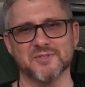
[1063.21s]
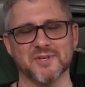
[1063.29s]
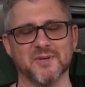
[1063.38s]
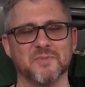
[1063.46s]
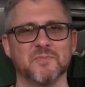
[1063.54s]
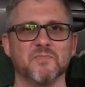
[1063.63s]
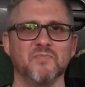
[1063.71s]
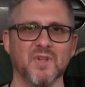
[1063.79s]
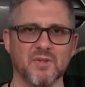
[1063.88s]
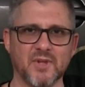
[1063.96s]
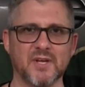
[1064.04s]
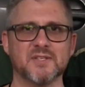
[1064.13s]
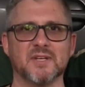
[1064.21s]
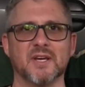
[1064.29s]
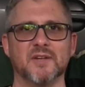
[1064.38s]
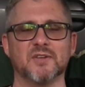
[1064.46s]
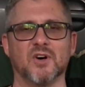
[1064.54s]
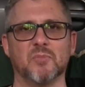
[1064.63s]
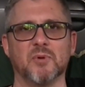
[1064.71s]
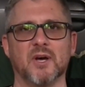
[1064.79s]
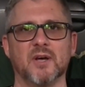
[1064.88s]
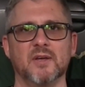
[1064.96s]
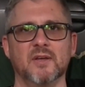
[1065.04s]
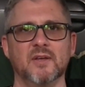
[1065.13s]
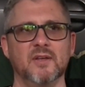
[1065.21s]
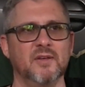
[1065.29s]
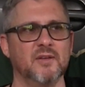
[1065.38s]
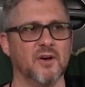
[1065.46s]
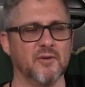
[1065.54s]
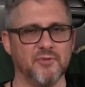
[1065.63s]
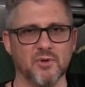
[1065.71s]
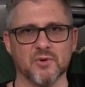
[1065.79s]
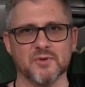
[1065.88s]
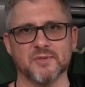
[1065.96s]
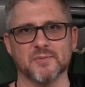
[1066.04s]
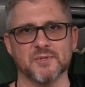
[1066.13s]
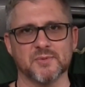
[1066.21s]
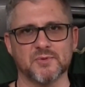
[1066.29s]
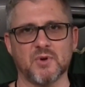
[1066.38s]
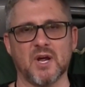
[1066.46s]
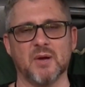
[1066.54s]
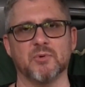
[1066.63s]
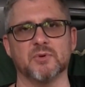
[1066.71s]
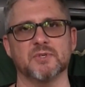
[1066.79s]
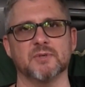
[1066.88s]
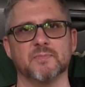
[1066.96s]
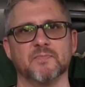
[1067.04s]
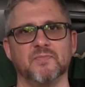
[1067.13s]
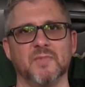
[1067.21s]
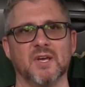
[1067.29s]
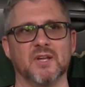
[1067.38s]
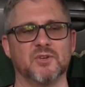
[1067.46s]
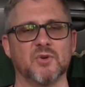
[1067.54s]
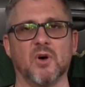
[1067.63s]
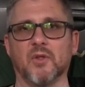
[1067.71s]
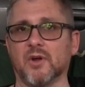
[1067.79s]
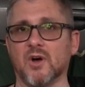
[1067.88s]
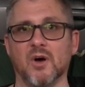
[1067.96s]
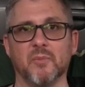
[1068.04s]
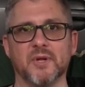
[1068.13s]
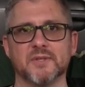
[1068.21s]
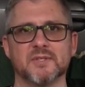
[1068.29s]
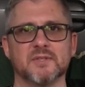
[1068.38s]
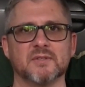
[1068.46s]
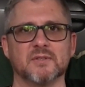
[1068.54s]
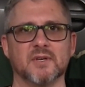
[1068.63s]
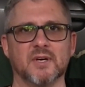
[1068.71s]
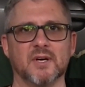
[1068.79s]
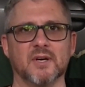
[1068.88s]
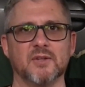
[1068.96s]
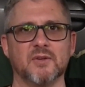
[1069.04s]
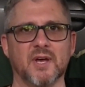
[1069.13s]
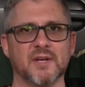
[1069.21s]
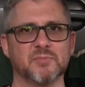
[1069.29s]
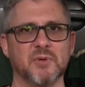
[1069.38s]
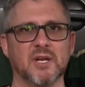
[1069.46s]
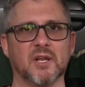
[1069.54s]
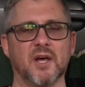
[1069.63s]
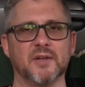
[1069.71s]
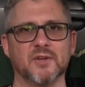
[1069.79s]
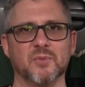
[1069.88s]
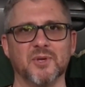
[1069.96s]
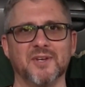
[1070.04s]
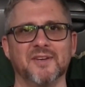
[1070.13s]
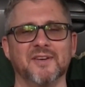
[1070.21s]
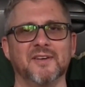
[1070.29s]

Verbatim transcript: So thanks again to all my uh, viewers and subscribers and to all the comments. Uh, you guys mean a lot to me.